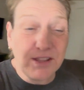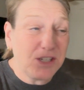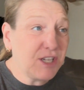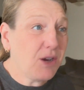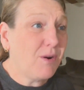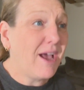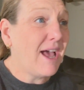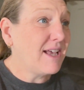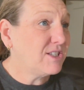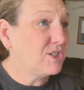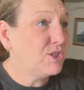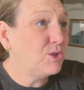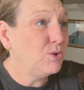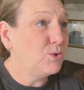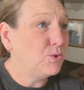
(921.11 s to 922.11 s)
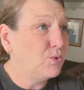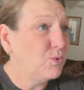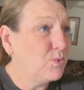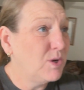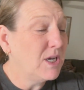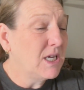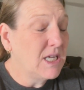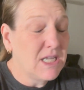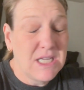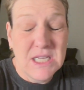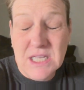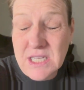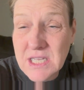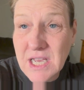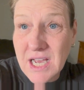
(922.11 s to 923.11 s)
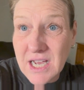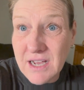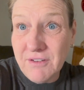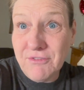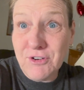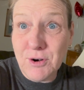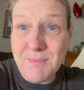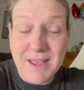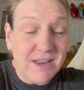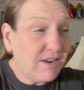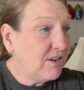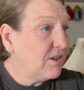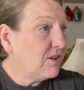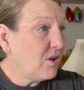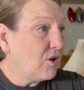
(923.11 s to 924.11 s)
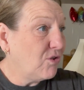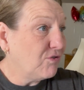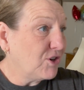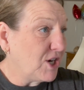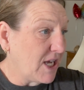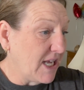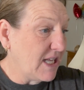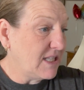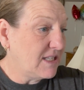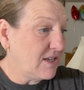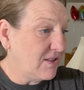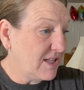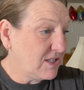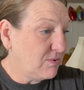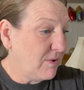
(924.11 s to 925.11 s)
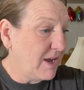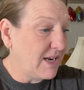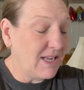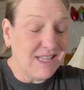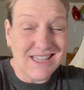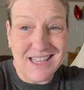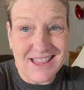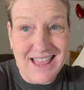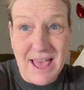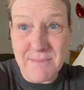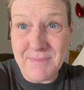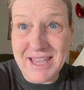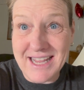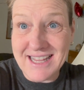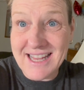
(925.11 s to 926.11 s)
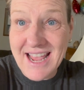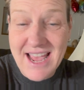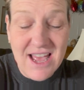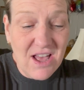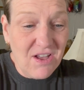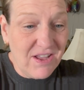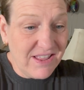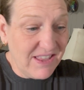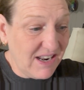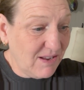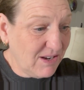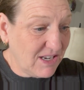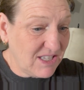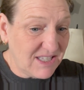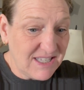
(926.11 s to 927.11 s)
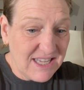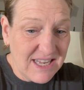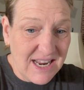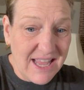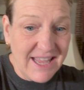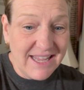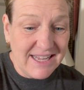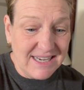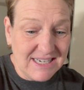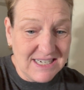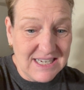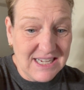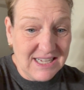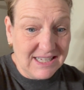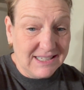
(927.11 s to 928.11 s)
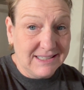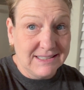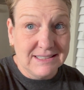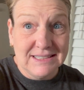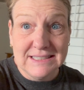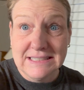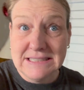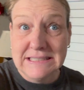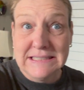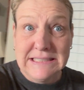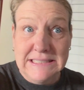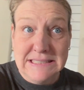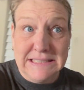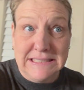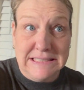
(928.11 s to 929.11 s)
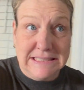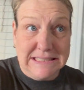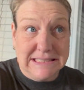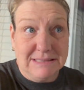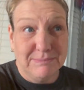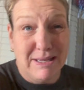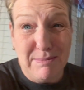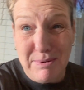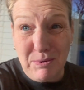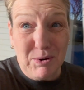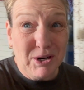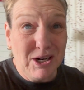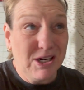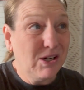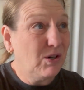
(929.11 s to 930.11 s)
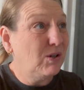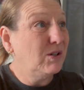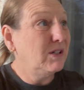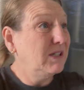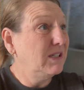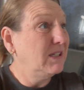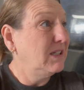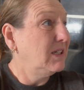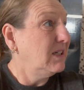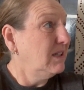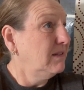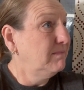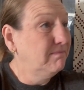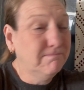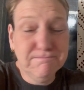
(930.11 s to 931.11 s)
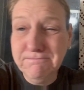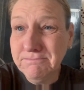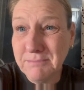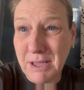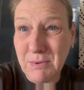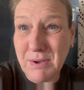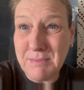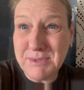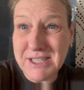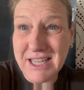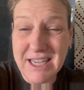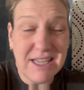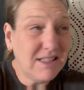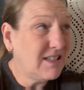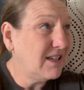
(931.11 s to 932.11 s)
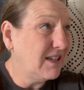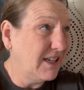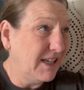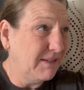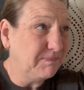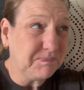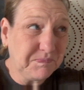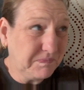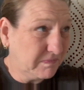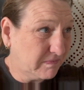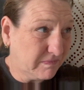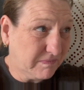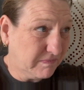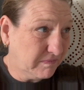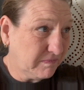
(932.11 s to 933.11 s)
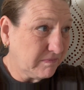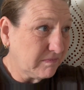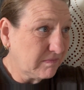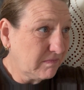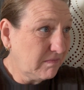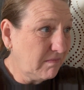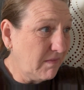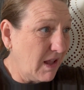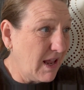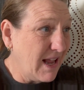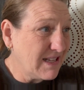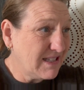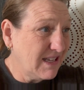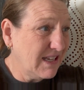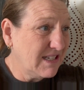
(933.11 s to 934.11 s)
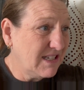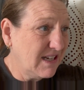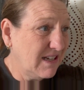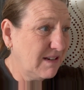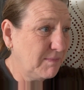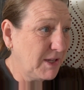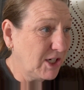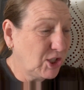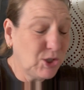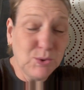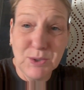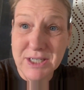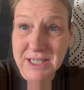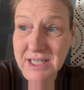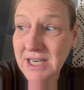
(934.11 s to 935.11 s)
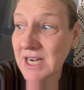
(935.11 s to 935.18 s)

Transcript: The dough has to ferment overnight, so that's why I need to get that made now. And then I'm going to sit and maybe work on my website tonight. It has to get done, I'm not sure.